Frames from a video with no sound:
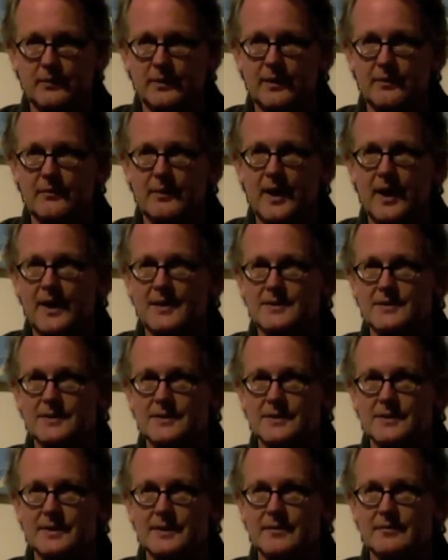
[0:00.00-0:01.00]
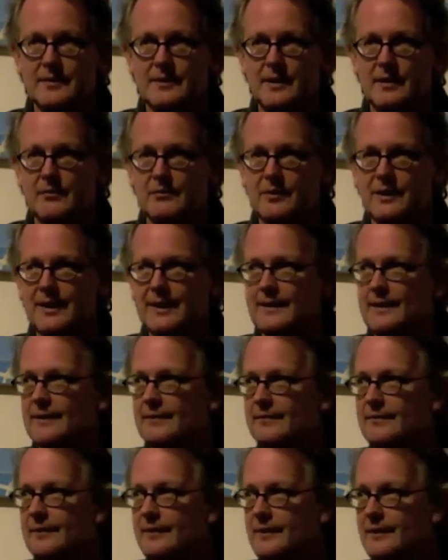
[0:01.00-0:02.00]
We imagine that we don't really
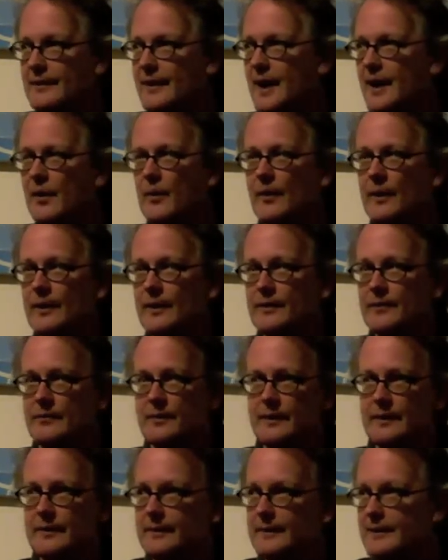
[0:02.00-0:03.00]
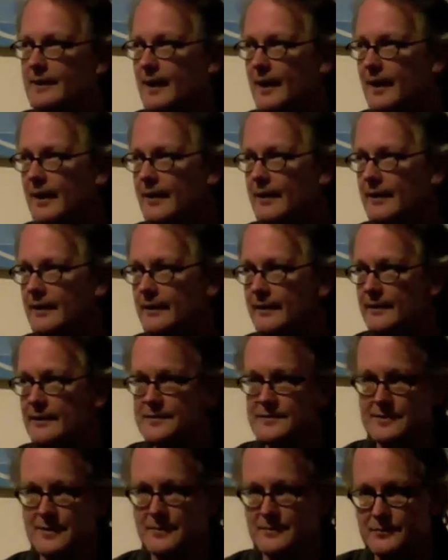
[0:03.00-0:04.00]
live here, not going to really retire here.
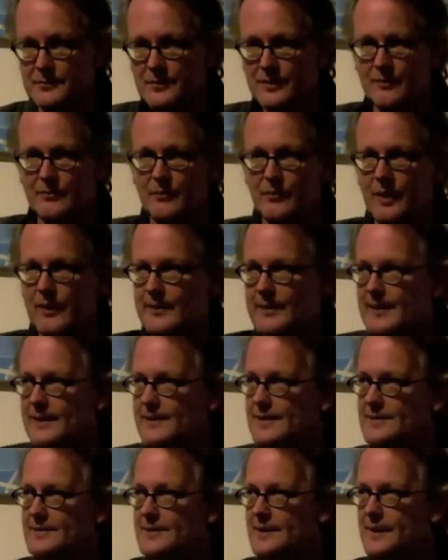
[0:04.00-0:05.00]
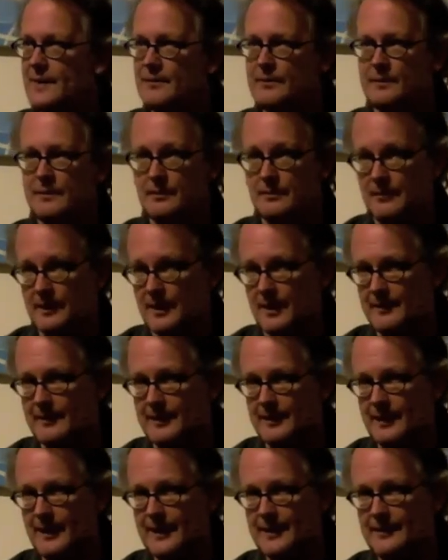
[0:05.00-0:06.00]
There's some sort of way we can escape. We can become
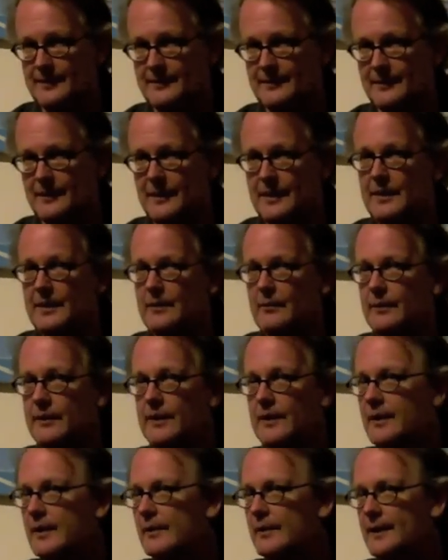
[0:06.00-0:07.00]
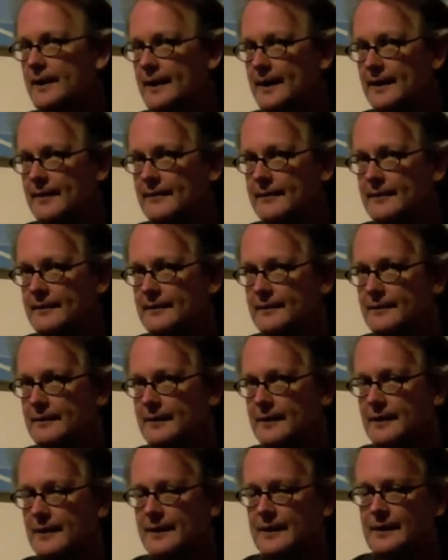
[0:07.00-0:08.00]
enlightened. We can go to heaven.
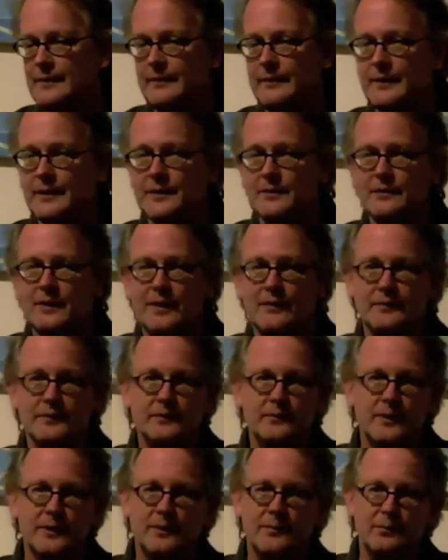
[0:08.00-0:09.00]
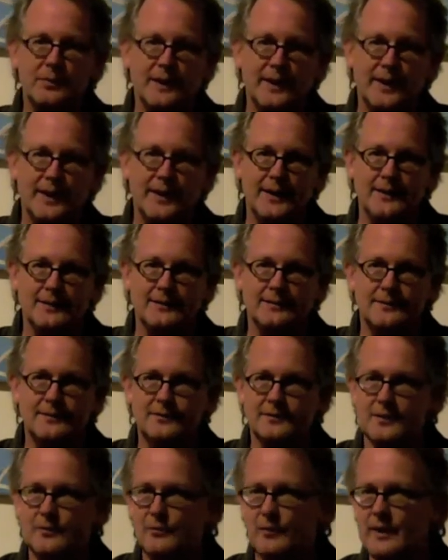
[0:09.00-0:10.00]
We can travel to other planets.
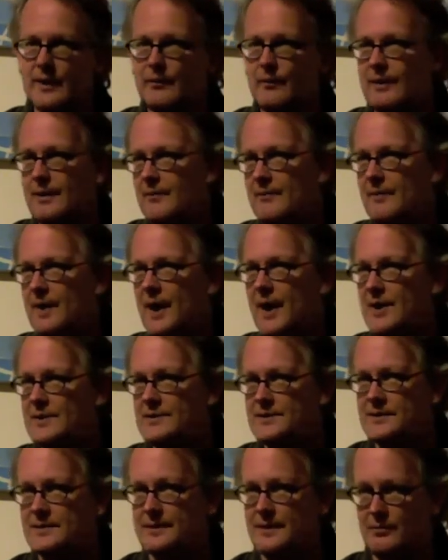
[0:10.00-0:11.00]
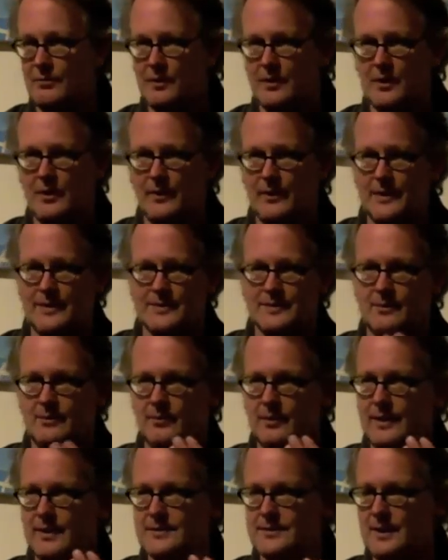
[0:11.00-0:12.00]
There's some way we imagine that we're going
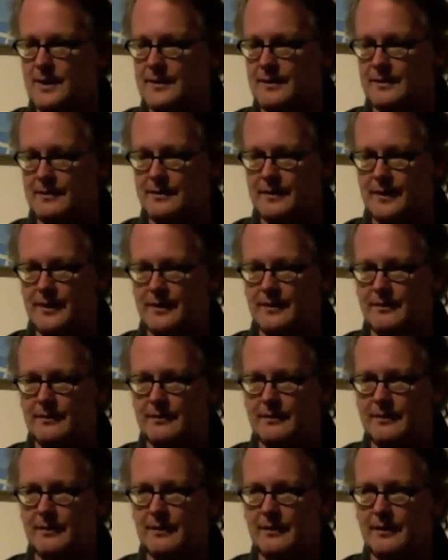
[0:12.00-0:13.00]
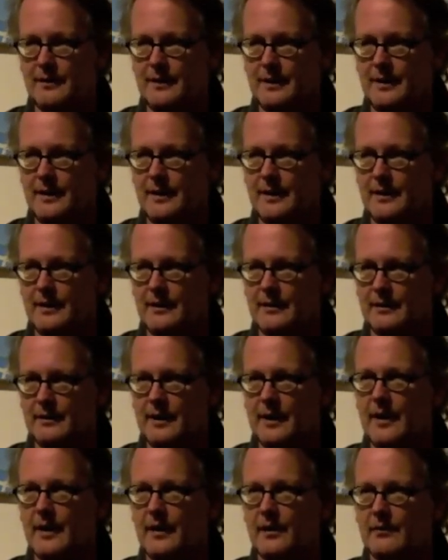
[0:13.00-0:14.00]
someplace other than here
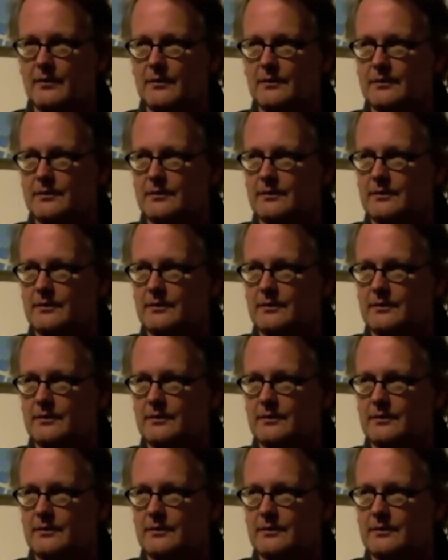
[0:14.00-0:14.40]
now,